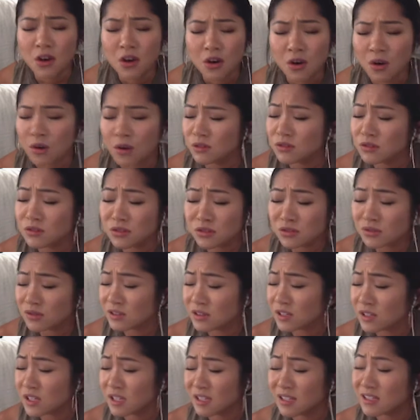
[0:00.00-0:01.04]
all the
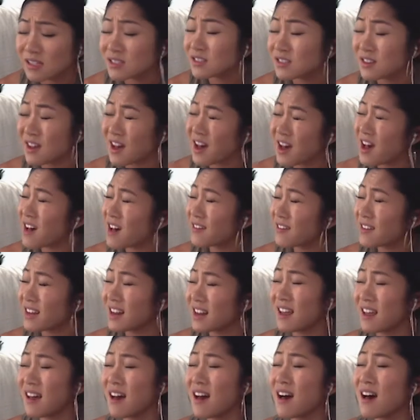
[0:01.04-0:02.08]
sweetest of
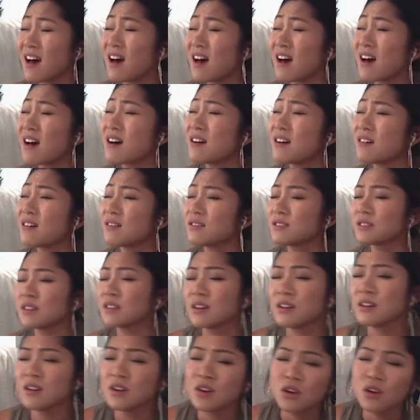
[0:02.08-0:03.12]
loves,
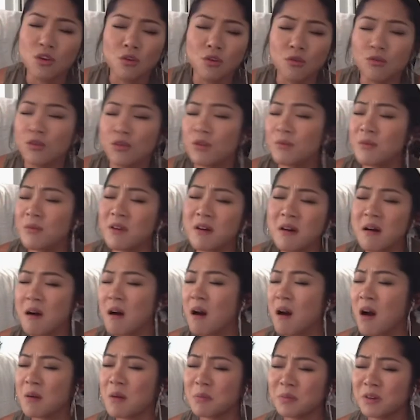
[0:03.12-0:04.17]
when my
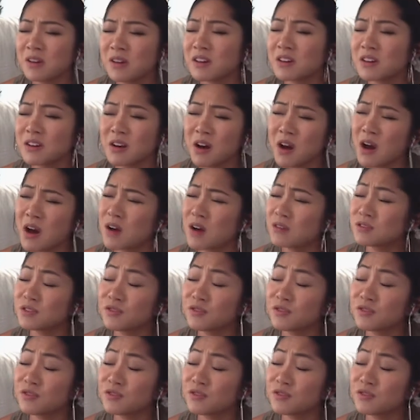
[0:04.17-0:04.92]
heart becomes